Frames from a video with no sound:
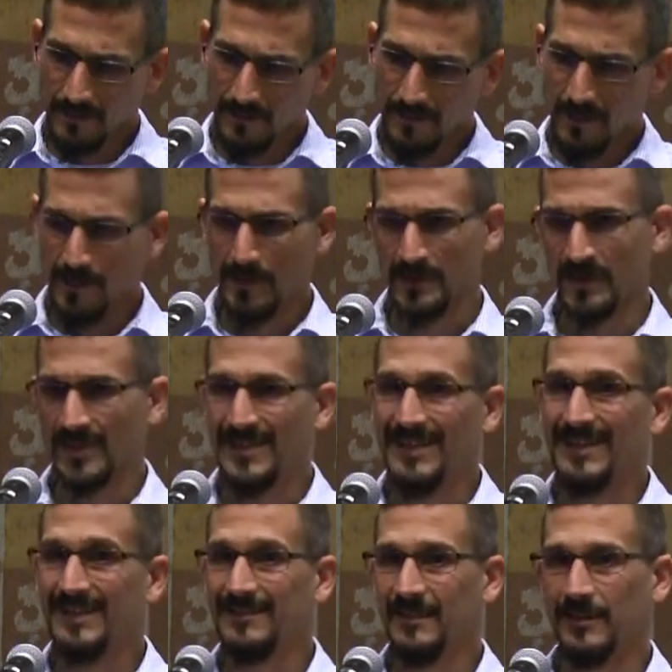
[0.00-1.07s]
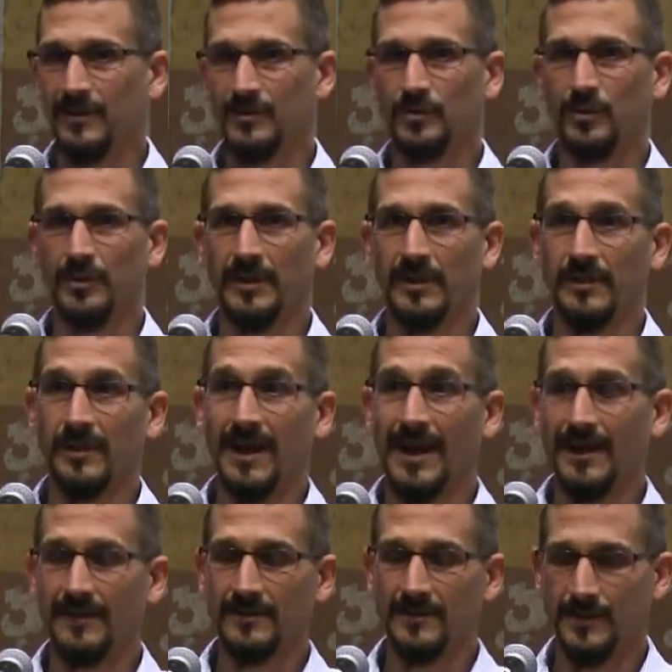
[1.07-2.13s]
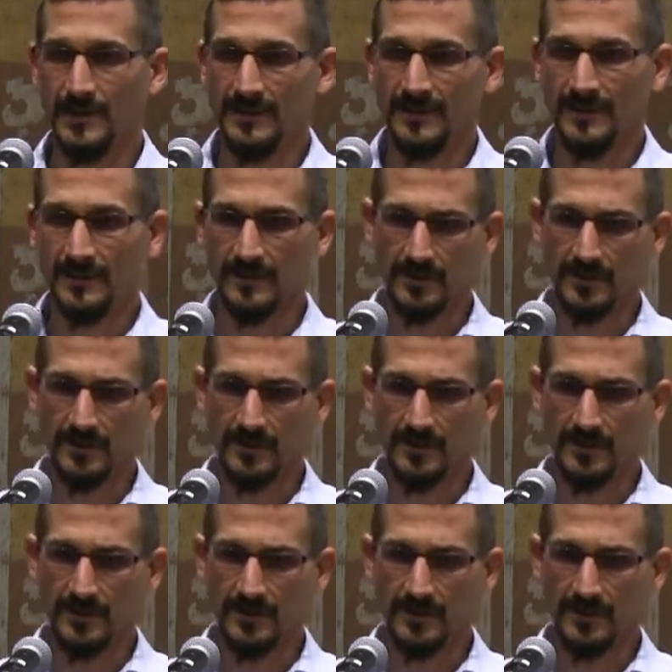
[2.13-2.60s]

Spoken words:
very much a key to controlling that species,